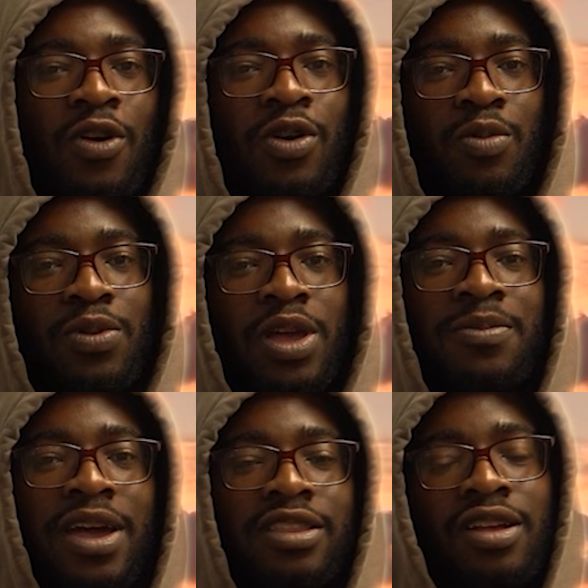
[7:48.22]
I were to play
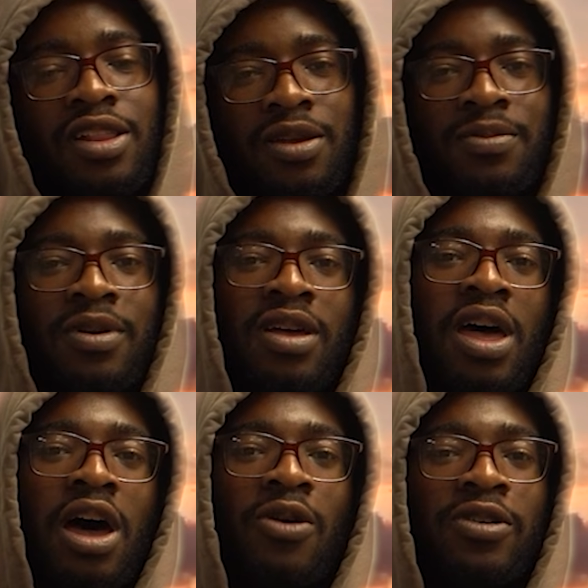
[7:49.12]
back the clip,
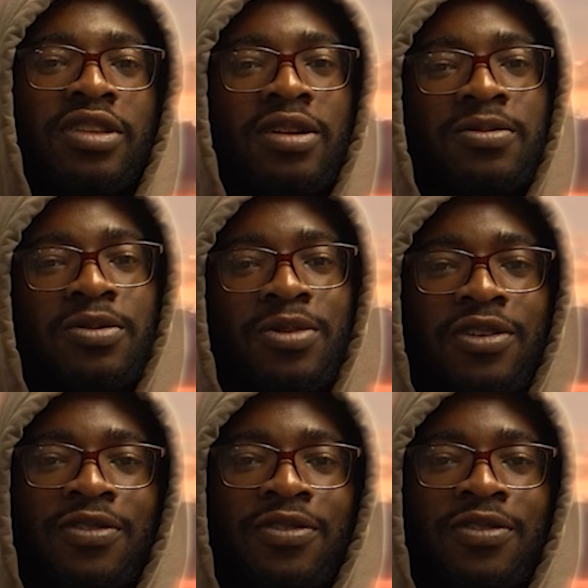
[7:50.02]
I want the clip to be